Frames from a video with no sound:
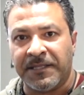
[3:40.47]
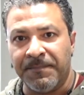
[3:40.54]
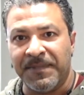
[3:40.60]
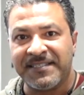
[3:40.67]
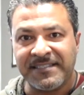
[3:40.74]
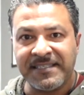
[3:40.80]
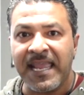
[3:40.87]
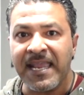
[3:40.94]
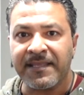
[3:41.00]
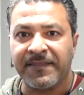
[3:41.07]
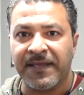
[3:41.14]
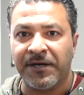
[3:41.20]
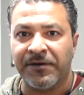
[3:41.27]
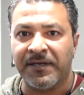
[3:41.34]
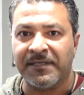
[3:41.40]
The mistake
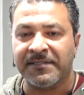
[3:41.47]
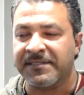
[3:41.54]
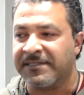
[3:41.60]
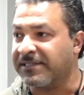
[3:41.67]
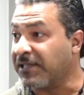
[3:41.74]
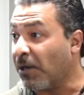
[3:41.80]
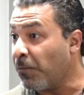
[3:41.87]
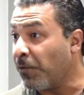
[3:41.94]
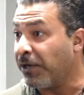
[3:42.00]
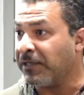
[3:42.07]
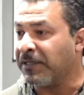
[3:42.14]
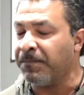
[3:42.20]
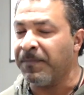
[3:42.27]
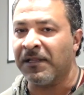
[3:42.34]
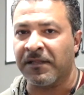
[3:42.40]
there is somewhere in
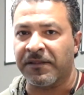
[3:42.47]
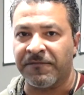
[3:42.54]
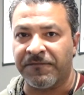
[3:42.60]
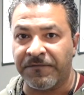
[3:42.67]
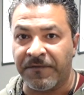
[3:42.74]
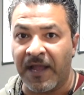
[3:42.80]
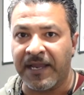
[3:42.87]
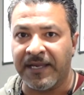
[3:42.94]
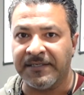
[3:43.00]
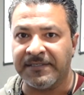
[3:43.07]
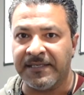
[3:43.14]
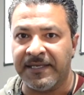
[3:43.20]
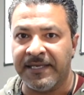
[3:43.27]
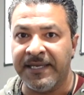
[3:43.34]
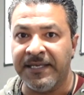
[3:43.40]
the middle of the fight,
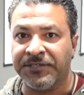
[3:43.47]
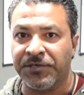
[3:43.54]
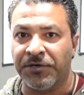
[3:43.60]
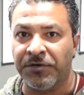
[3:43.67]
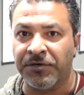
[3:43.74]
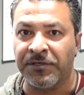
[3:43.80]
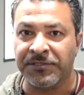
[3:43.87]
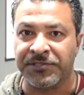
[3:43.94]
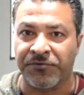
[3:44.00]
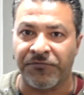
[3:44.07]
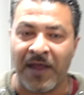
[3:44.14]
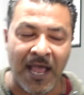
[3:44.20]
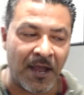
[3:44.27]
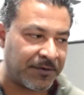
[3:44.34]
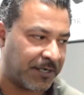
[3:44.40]
he turns
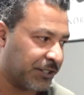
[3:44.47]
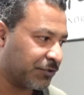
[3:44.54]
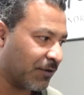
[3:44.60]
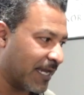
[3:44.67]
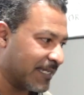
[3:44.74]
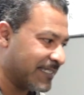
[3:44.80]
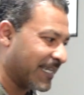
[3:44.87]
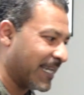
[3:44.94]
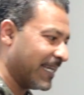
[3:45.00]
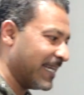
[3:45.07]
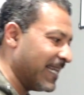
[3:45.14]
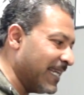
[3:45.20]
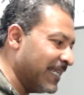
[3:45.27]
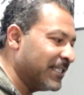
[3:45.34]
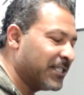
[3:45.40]
around and tries to get
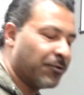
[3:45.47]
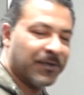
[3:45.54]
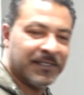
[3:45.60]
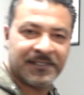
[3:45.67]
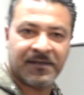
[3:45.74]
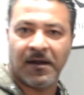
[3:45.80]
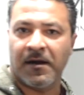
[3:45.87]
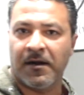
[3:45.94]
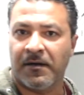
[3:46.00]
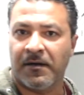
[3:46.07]
into his car.